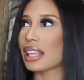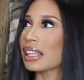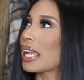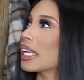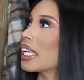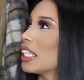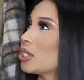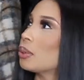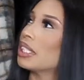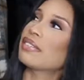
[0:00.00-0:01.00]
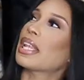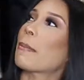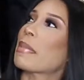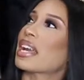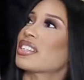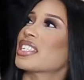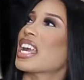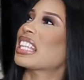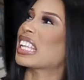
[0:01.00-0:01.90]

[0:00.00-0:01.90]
Like, can you even imagine that?